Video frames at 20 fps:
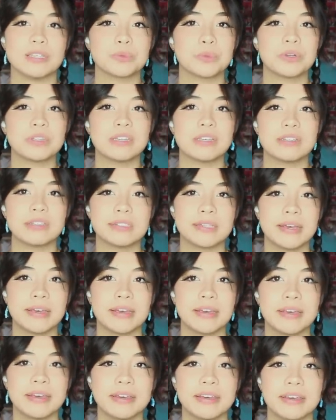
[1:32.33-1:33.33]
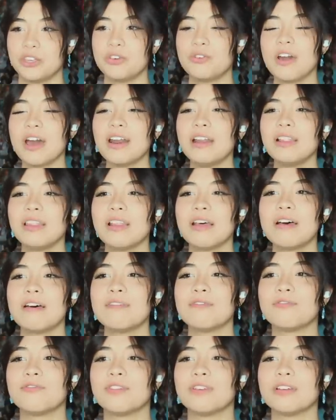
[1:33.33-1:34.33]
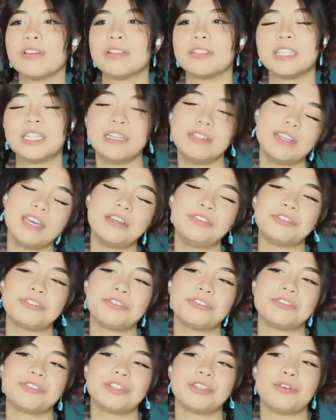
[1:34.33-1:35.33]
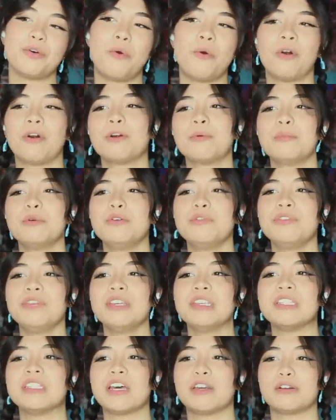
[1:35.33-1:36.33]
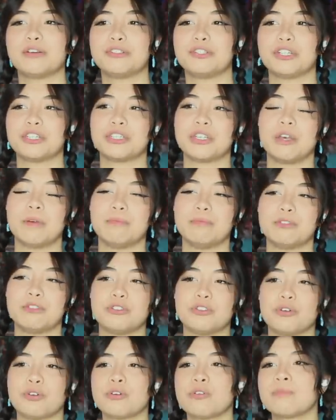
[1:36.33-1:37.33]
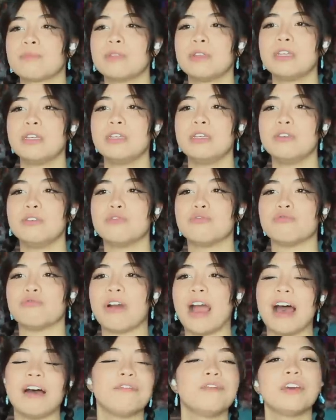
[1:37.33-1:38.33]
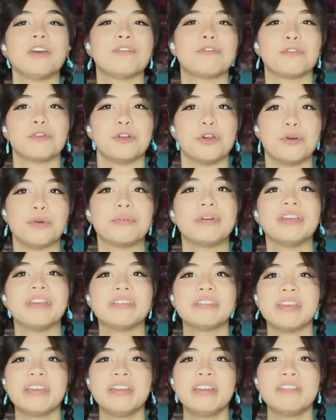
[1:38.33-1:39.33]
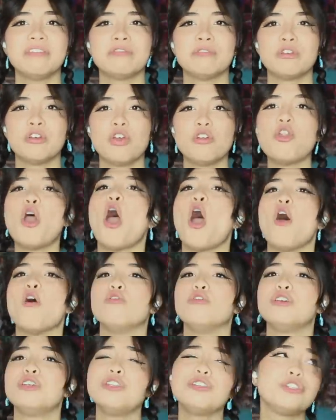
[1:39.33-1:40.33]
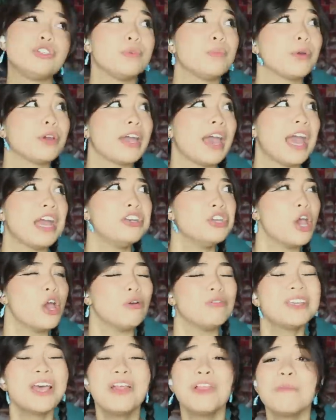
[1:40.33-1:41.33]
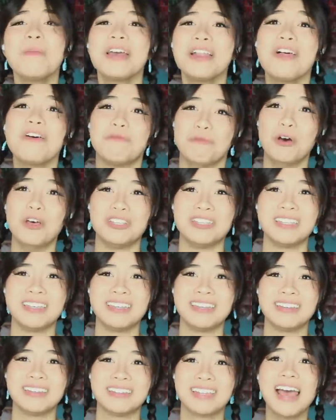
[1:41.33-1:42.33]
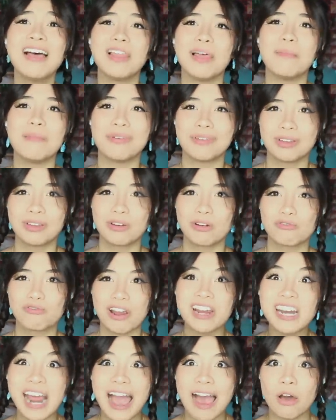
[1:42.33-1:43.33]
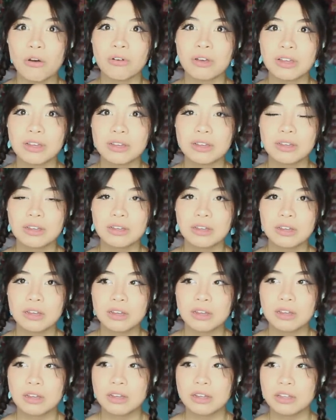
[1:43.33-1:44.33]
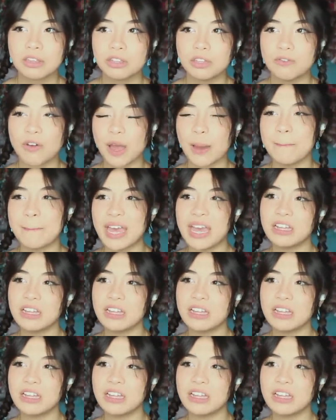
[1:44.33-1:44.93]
is what they say. You gotta love teenagers in horror movies that are just absurdly graphic for no reason. No, he's super gay. No, tell him I love pussy. Tell him. Right now. You fucking